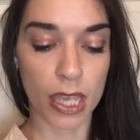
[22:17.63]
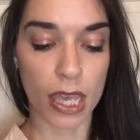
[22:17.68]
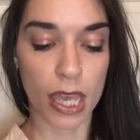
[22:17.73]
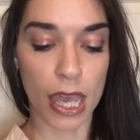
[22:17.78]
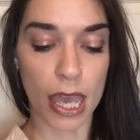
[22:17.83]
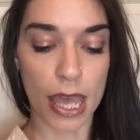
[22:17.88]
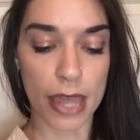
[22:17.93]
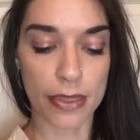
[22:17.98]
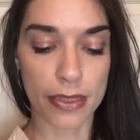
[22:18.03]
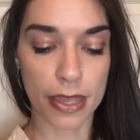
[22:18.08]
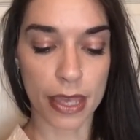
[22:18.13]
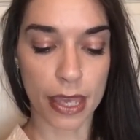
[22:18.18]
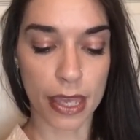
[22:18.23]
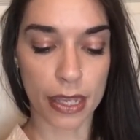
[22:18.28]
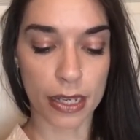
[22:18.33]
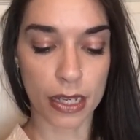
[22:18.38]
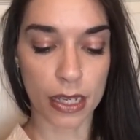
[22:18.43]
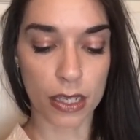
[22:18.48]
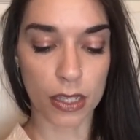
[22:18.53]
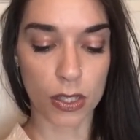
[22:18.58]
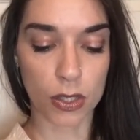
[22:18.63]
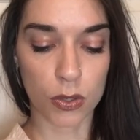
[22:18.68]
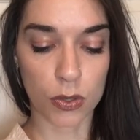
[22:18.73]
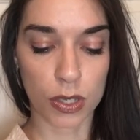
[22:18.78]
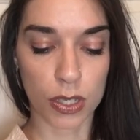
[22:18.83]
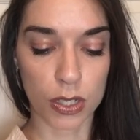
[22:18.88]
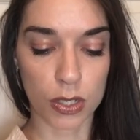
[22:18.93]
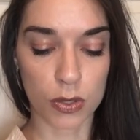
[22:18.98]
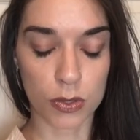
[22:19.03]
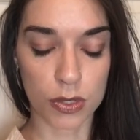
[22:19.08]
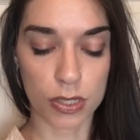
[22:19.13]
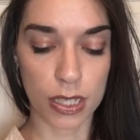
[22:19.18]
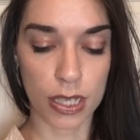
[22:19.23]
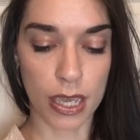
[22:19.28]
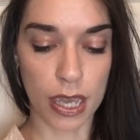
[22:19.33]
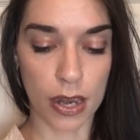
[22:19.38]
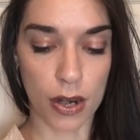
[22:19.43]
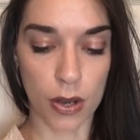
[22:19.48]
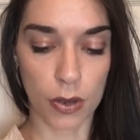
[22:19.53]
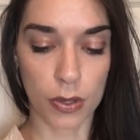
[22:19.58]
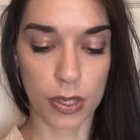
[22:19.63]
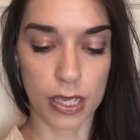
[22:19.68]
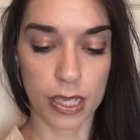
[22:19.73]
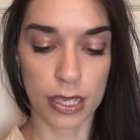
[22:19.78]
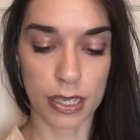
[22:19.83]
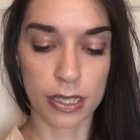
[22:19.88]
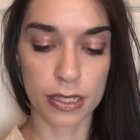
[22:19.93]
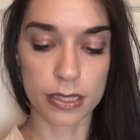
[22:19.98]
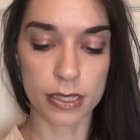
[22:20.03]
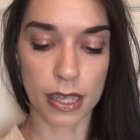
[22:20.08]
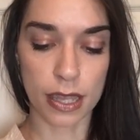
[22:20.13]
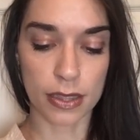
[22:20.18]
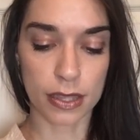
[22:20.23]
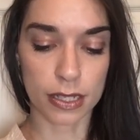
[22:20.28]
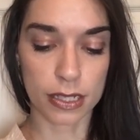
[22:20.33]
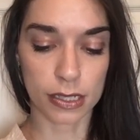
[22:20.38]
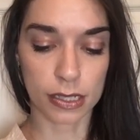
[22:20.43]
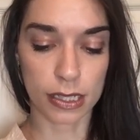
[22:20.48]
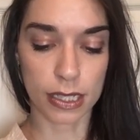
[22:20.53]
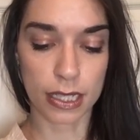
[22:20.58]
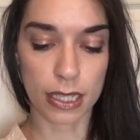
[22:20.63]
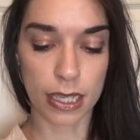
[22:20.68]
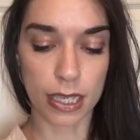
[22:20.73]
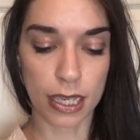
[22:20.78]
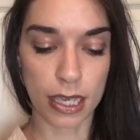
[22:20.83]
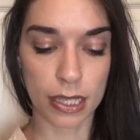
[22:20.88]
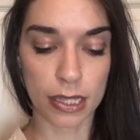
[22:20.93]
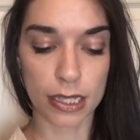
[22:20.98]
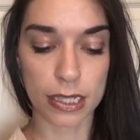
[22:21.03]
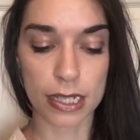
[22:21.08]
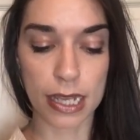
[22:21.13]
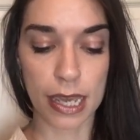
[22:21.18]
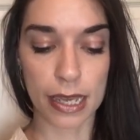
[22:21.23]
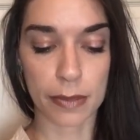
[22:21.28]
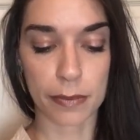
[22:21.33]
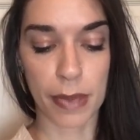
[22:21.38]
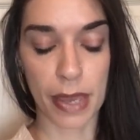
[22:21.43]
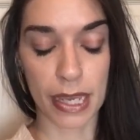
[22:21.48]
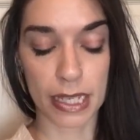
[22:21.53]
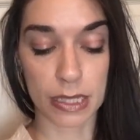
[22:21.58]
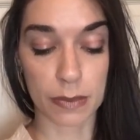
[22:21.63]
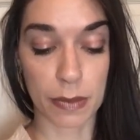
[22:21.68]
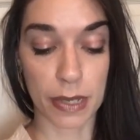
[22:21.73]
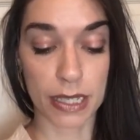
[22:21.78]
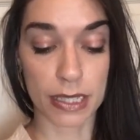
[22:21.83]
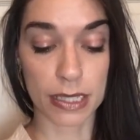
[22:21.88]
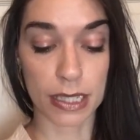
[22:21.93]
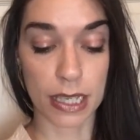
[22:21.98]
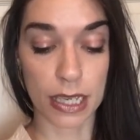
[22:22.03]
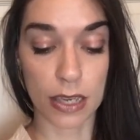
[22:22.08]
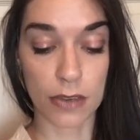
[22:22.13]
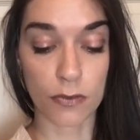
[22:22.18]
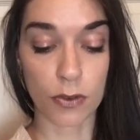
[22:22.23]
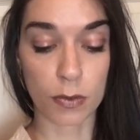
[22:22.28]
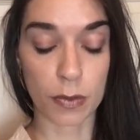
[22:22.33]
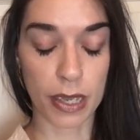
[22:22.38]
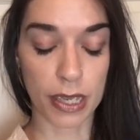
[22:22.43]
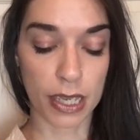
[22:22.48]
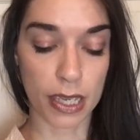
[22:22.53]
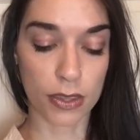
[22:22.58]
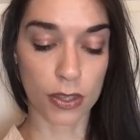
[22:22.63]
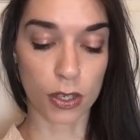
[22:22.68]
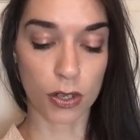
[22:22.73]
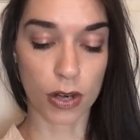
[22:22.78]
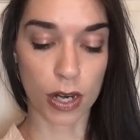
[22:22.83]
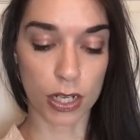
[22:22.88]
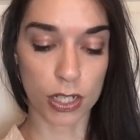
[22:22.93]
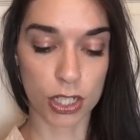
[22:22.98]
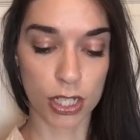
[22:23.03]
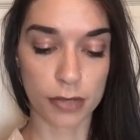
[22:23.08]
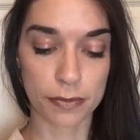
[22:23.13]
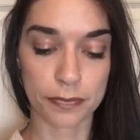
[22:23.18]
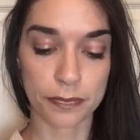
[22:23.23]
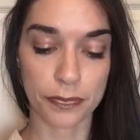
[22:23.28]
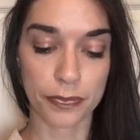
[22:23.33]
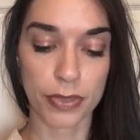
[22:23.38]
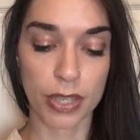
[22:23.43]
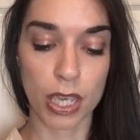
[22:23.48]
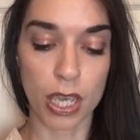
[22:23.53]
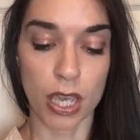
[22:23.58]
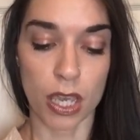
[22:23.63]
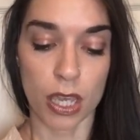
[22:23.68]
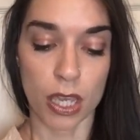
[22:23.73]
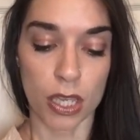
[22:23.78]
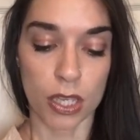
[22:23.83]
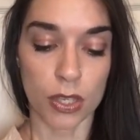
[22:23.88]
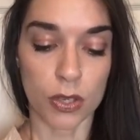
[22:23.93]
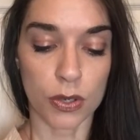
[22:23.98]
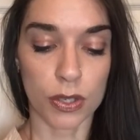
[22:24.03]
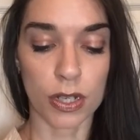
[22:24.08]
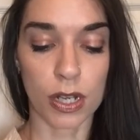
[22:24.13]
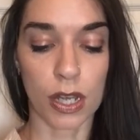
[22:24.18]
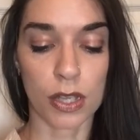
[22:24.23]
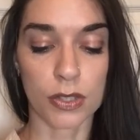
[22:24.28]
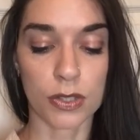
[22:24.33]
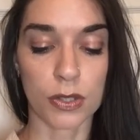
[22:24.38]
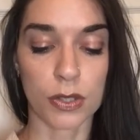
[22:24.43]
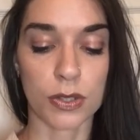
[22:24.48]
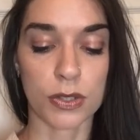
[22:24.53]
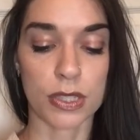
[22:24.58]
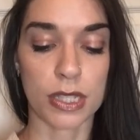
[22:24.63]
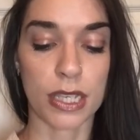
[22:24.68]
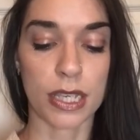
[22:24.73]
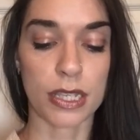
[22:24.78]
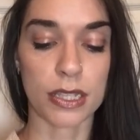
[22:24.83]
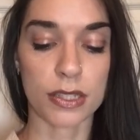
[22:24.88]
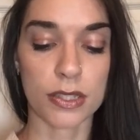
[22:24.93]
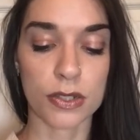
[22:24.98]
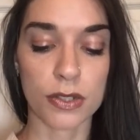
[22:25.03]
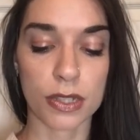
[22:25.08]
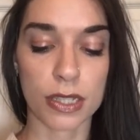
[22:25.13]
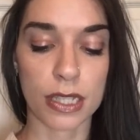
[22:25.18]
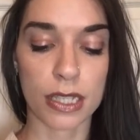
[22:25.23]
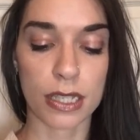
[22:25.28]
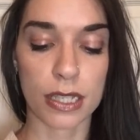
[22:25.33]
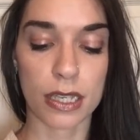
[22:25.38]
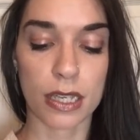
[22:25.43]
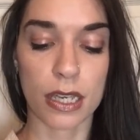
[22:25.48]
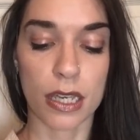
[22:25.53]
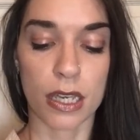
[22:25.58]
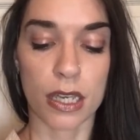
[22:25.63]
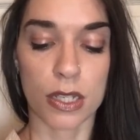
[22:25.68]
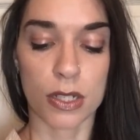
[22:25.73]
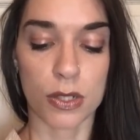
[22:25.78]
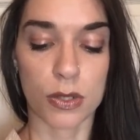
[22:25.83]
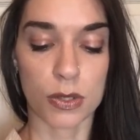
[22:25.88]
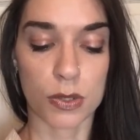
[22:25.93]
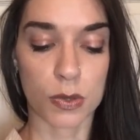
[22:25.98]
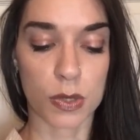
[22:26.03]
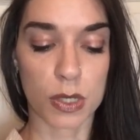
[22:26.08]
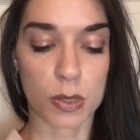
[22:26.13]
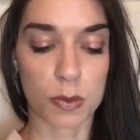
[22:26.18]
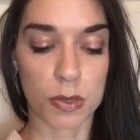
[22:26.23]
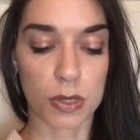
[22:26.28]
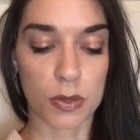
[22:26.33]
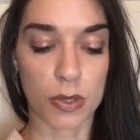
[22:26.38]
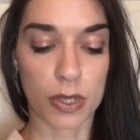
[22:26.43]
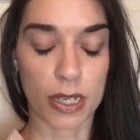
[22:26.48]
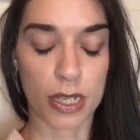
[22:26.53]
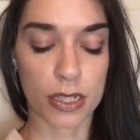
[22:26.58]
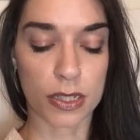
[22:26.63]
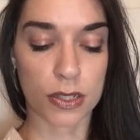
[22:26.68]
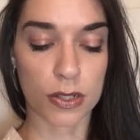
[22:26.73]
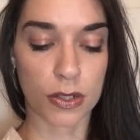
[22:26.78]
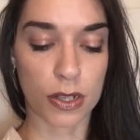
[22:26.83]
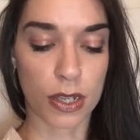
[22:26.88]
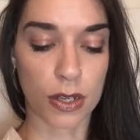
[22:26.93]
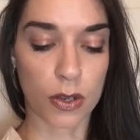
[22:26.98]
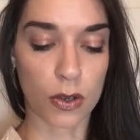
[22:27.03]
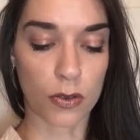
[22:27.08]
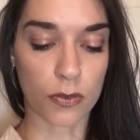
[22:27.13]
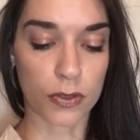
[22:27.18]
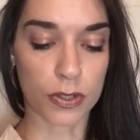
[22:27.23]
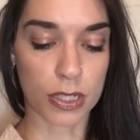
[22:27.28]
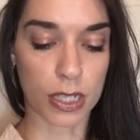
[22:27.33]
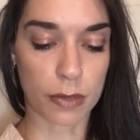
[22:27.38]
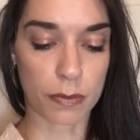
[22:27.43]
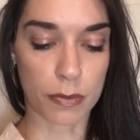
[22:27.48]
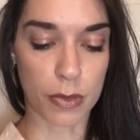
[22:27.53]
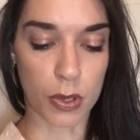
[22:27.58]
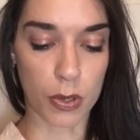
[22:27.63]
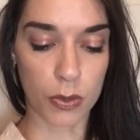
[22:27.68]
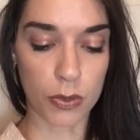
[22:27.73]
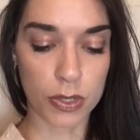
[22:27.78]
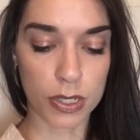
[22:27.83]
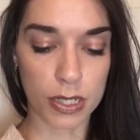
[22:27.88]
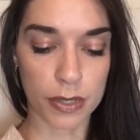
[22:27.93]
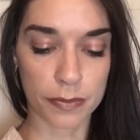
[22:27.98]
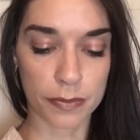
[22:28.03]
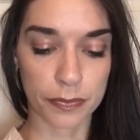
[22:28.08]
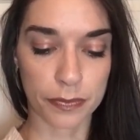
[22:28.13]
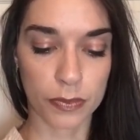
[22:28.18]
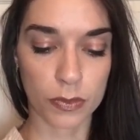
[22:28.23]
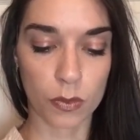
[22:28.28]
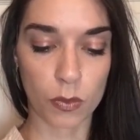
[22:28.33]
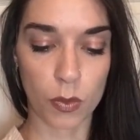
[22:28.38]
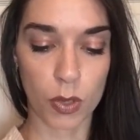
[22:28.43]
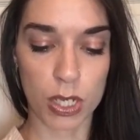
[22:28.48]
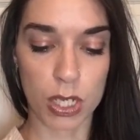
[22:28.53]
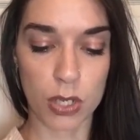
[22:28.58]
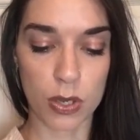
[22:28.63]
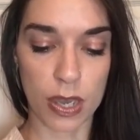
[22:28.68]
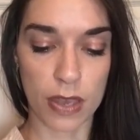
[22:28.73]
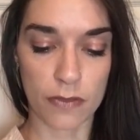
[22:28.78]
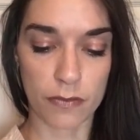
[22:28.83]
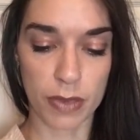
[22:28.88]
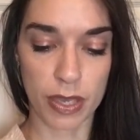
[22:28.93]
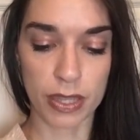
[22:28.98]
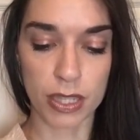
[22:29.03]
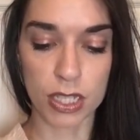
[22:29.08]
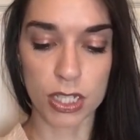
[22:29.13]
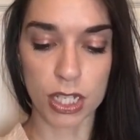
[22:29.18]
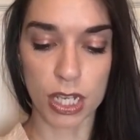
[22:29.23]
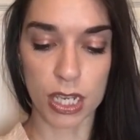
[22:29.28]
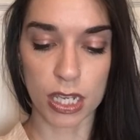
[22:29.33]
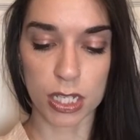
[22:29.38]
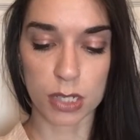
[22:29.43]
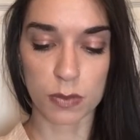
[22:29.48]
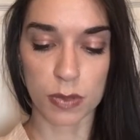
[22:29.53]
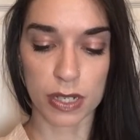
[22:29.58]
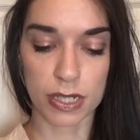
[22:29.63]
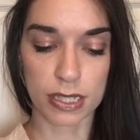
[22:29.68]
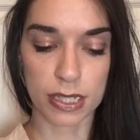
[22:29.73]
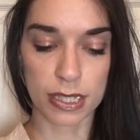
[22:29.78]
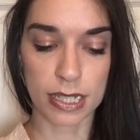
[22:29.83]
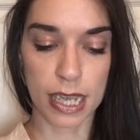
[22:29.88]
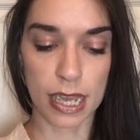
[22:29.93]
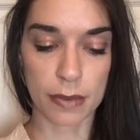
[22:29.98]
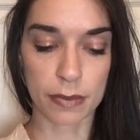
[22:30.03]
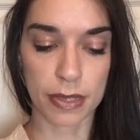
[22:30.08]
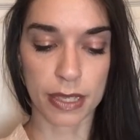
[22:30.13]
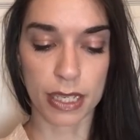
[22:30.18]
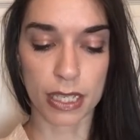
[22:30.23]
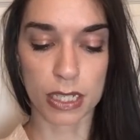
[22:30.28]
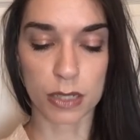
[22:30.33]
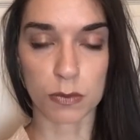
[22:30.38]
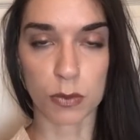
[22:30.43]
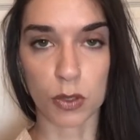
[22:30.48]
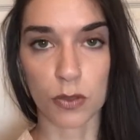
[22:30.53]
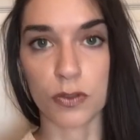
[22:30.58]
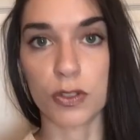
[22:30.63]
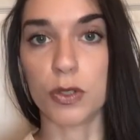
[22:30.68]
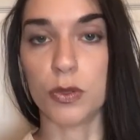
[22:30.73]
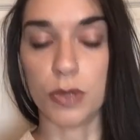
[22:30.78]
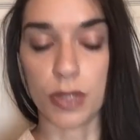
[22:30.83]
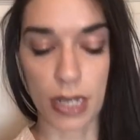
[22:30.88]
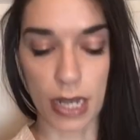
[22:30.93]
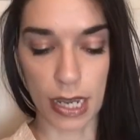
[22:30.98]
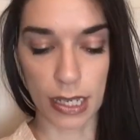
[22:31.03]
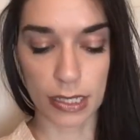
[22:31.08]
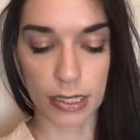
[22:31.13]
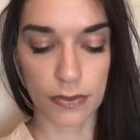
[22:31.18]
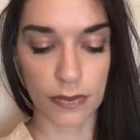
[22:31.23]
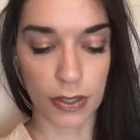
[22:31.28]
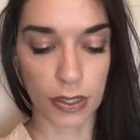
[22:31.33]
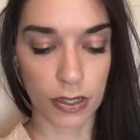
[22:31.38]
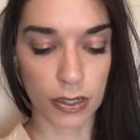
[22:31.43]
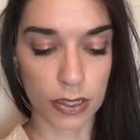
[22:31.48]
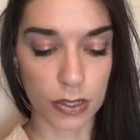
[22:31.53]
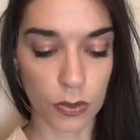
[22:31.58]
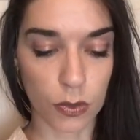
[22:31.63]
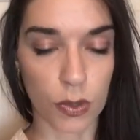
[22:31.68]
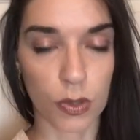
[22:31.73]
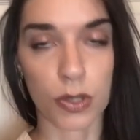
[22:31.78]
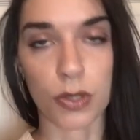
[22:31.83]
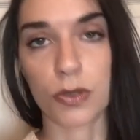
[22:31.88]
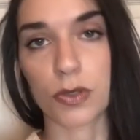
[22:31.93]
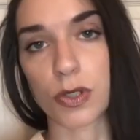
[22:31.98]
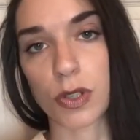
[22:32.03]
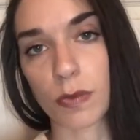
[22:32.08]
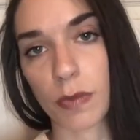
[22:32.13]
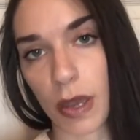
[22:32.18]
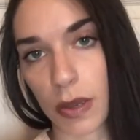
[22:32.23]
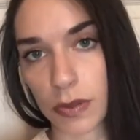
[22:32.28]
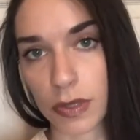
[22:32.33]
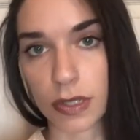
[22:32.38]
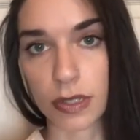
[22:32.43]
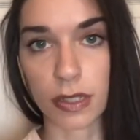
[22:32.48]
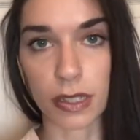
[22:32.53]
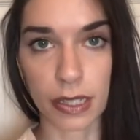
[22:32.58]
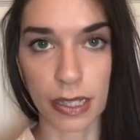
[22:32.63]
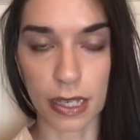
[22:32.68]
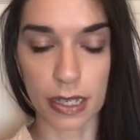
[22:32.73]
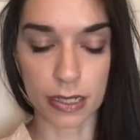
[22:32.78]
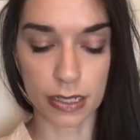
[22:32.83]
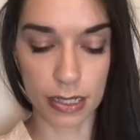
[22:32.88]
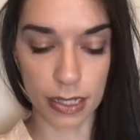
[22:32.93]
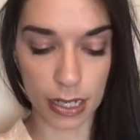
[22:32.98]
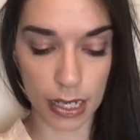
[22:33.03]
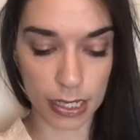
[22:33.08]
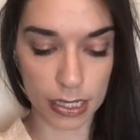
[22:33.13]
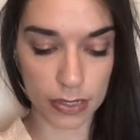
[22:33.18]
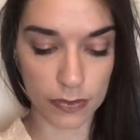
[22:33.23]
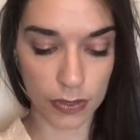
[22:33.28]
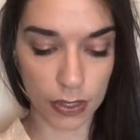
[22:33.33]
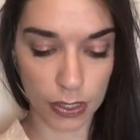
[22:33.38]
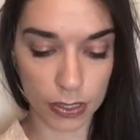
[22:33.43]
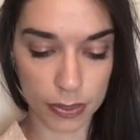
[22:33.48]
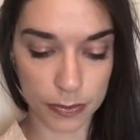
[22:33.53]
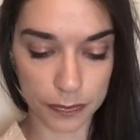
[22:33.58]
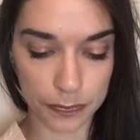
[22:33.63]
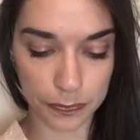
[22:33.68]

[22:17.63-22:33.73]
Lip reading: And then you can use the arrow keys and the delete key and the backspace key for making the correction. You can also use the insert key to switch between insert and overtype mode. When you have made the change, press the Tab key to move to the next field, or use your mouse and click onto the next field.